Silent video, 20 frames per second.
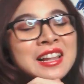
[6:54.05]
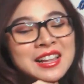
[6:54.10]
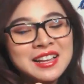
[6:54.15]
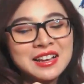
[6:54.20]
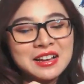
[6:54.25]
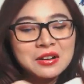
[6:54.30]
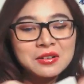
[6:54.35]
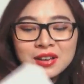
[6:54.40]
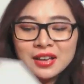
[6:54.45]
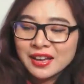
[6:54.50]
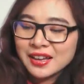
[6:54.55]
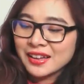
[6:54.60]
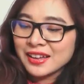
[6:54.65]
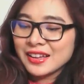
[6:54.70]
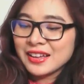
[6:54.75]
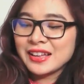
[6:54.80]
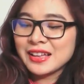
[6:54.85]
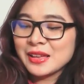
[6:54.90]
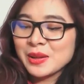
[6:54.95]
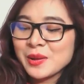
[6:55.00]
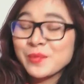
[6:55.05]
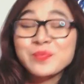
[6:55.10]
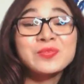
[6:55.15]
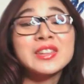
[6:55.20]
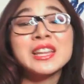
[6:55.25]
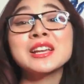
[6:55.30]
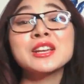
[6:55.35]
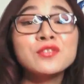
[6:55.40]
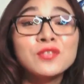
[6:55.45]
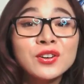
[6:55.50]
Okay,
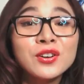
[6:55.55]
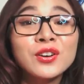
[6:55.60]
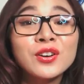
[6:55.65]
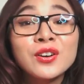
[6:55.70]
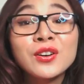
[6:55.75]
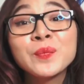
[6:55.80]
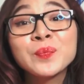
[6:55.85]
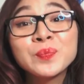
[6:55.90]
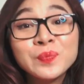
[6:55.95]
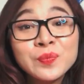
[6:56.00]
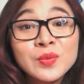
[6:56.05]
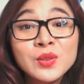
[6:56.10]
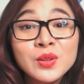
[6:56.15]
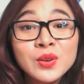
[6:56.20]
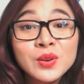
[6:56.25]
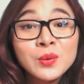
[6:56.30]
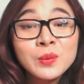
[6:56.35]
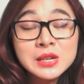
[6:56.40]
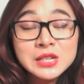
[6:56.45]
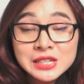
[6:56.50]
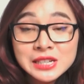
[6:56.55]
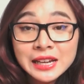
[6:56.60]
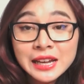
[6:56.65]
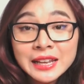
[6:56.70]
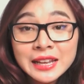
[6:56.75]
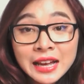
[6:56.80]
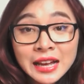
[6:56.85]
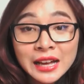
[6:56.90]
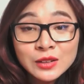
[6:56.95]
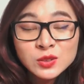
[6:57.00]
thank you for watching,
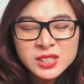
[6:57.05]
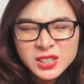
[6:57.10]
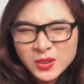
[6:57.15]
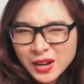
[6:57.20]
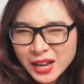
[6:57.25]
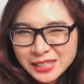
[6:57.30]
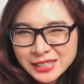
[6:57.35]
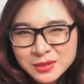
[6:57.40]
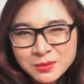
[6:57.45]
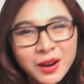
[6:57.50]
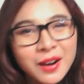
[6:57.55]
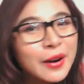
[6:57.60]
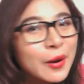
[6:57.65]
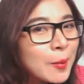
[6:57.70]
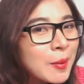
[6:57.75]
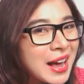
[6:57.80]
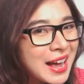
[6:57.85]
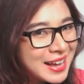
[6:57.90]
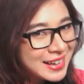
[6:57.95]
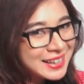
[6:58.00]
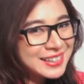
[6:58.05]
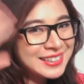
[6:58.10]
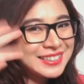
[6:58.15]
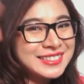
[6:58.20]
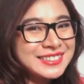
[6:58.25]
and I'll see you guys tomorrow. Bye!